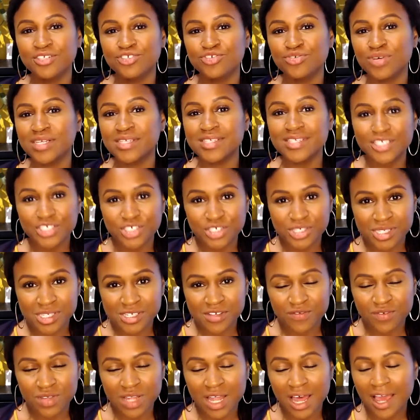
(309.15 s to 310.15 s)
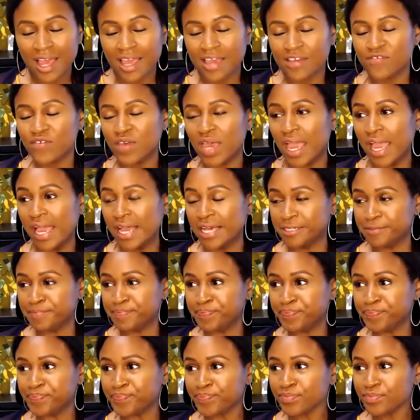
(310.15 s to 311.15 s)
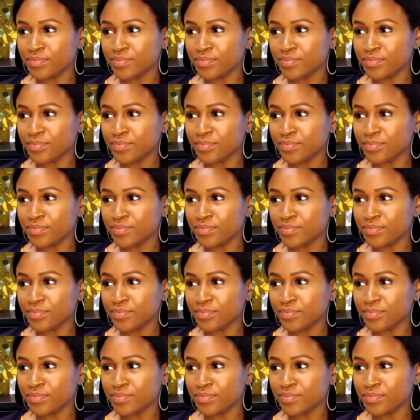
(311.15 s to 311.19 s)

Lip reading: transitions of life and